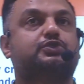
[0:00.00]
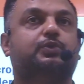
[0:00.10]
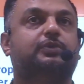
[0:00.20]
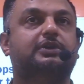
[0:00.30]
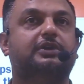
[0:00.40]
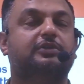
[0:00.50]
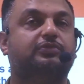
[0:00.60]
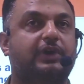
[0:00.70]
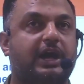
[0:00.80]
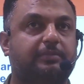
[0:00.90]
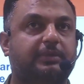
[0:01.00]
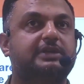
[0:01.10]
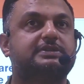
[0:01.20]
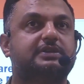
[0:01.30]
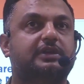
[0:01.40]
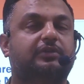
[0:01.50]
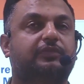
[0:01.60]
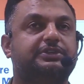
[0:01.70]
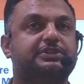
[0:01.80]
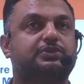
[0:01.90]
to farmers,
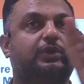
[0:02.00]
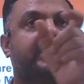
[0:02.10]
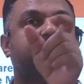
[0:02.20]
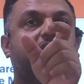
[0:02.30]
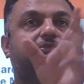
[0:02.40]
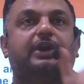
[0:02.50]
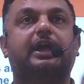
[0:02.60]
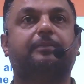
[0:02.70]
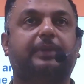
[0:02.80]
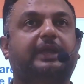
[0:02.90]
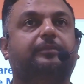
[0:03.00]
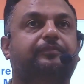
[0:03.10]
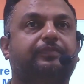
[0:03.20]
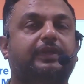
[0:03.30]
which is called as FRP,